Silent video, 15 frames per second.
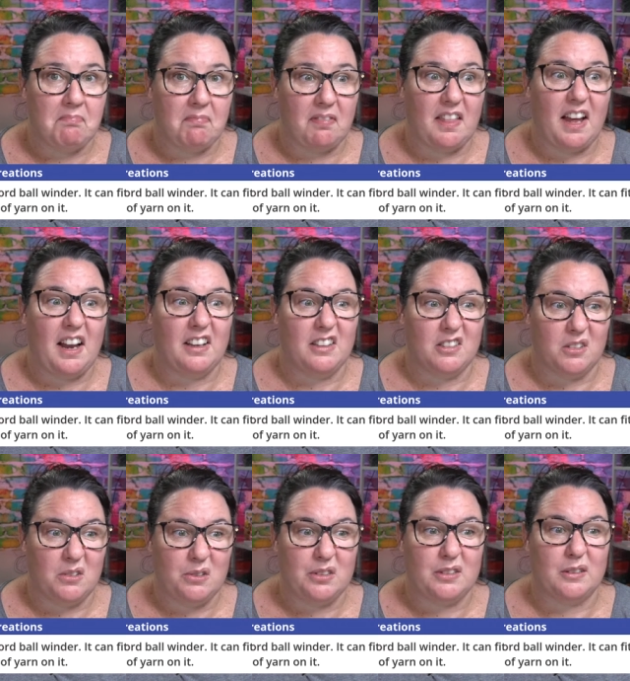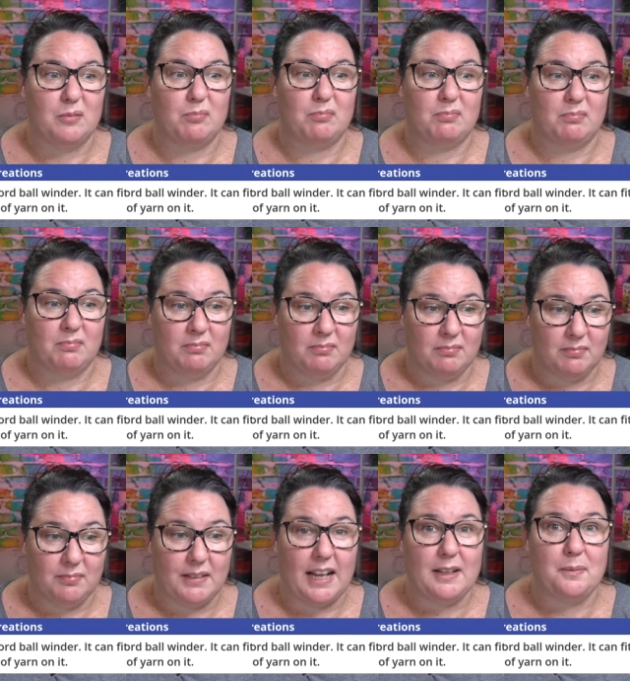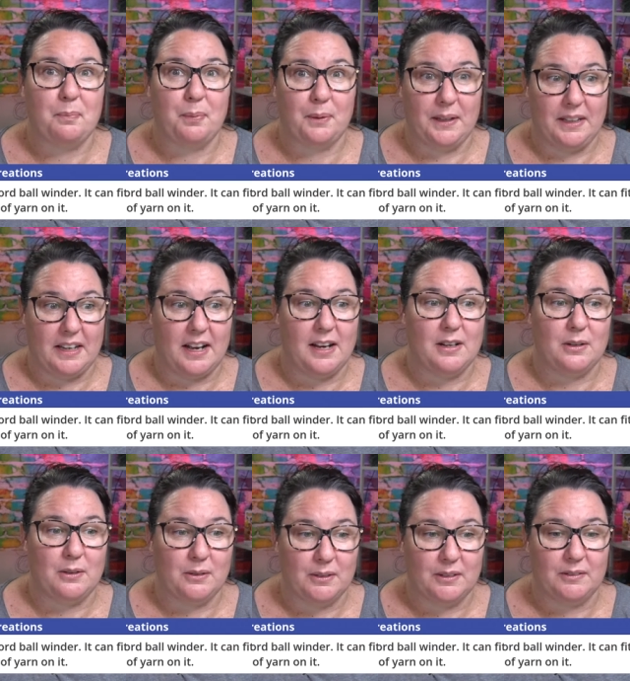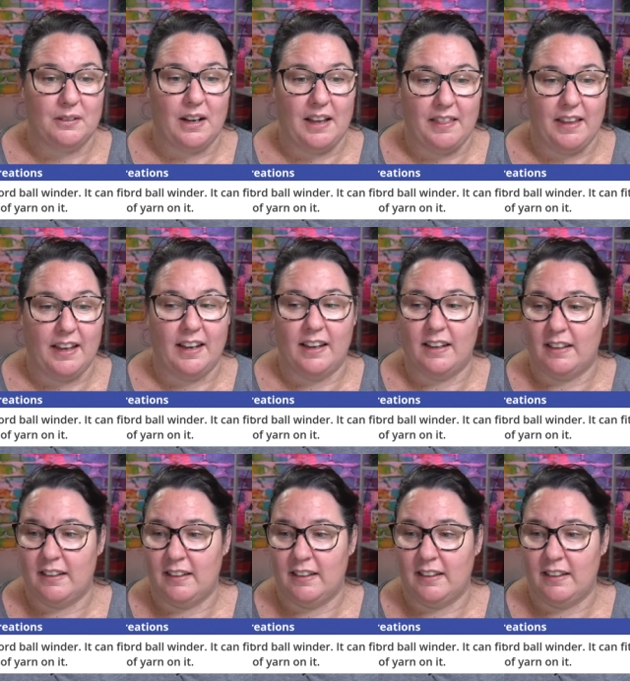That is awesome. That's pretty darn good right there.